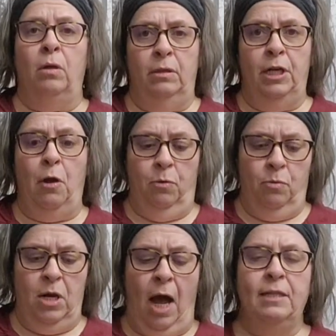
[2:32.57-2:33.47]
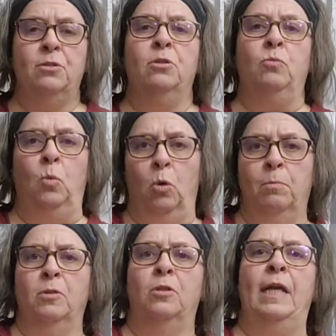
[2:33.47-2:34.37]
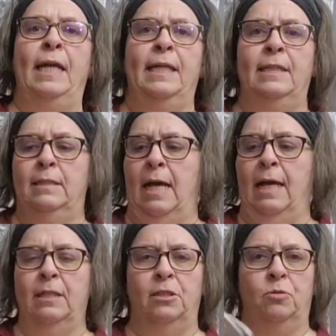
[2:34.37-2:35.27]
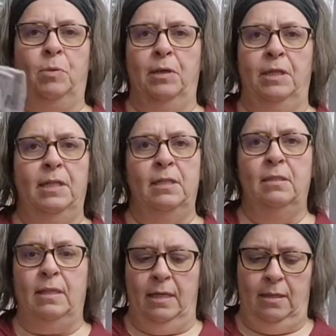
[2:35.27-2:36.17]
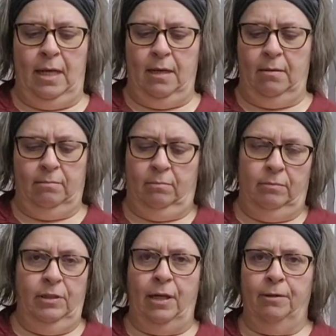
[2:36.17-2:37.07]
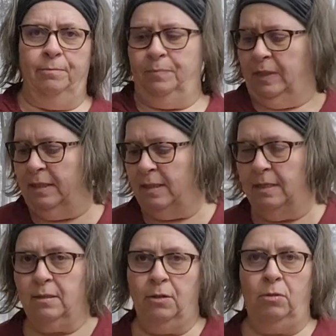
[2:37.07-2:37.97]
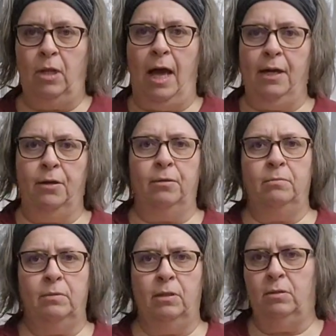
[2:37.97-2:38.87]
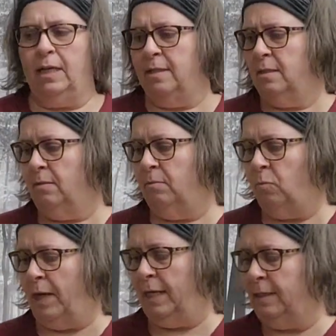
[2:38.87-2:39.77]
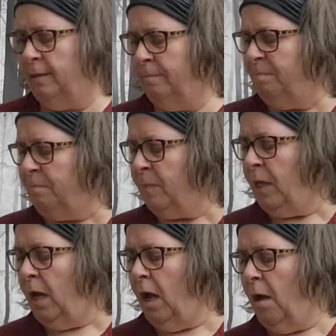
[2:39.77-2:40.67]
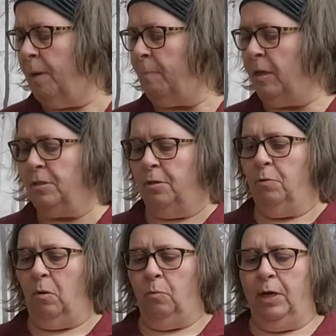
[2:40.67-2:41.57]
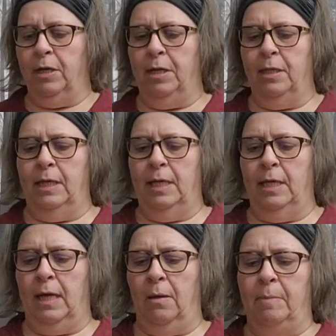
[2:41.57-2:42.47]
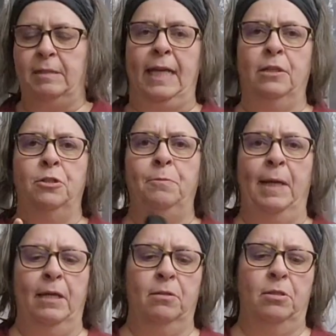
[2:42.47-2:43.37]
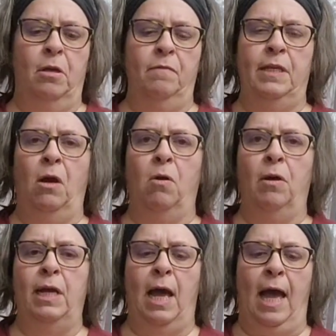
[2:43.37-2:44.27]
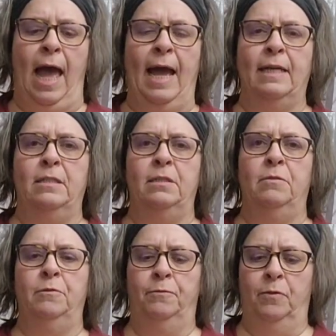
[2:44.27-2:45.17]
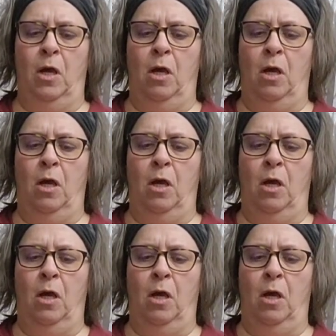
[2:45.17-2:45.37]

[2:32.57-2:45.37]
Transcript: you know, nicer, warmer, and I can just wear this, and you know, it's a little lighter, a little less weight. I'm also wearing the, I'm taking 2 pairs of the REI Active